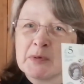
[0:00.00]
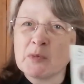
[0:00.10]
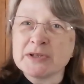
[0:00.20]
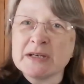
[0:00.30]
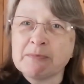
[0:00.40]
but
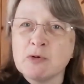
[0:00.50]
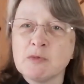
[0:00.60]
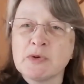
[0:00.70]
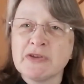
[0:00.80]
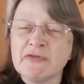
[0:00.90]
what he
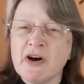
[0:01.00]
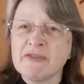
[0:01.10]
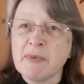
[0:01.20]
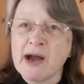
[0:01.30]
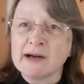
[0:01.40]
bought with the
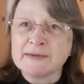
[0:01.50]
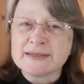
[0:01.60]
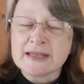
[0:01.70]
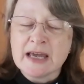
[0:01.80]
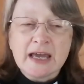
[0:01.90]

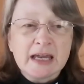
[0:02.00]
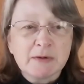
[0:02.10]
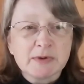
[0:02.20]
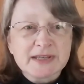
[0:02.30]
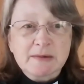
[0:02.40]
£5
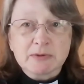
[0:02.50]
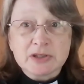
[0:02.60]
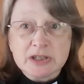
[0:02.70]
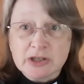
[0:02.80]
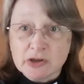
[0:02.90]
he was able
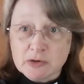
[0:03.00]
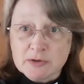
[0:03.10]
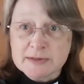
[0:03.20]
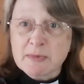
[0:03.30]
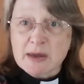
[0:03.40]
to use.